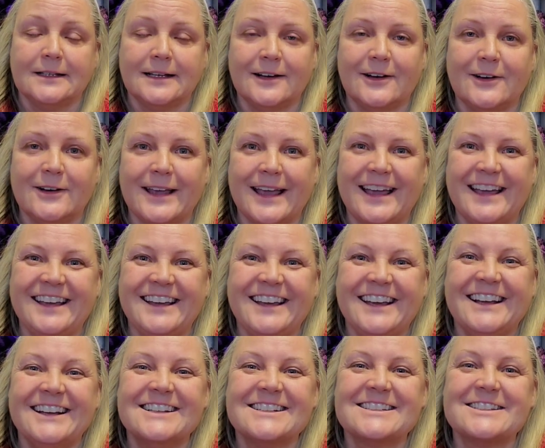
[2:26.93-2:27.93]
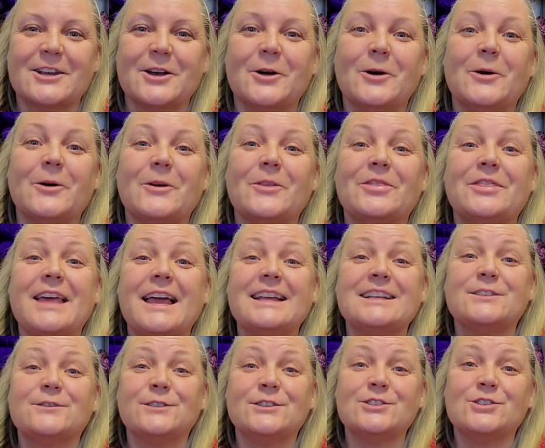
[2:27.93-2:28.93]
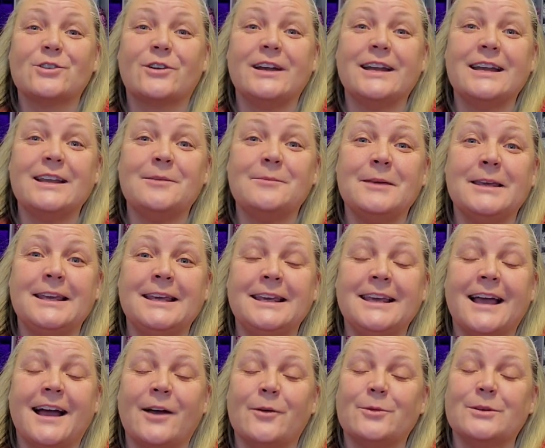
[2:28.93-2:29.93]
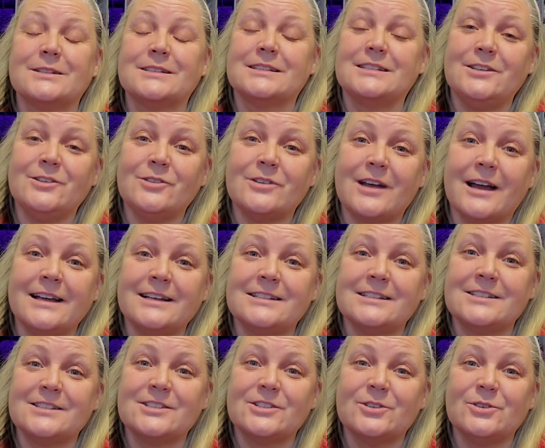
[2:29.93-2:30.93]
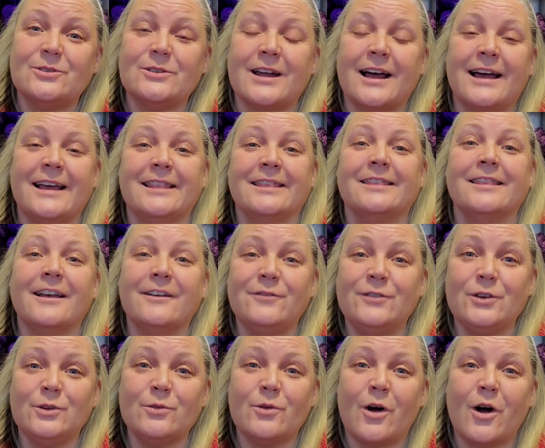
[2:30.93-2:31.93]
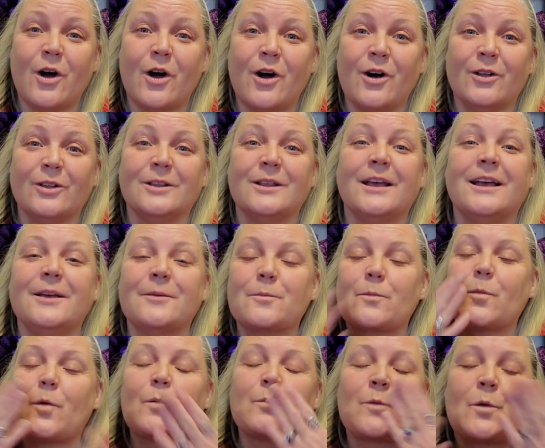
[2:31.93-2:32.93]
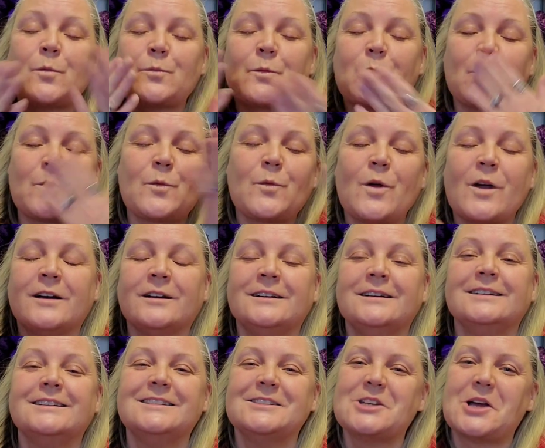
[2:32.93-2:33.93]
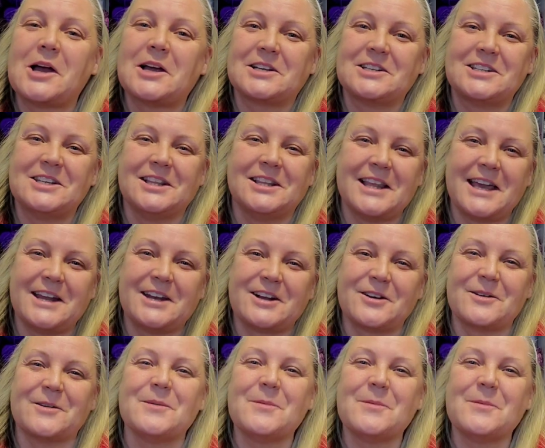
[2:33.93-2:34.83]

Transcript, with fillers: Okay, so thanks for joining me. I will see you guys soon. I love you all. Talk to you later.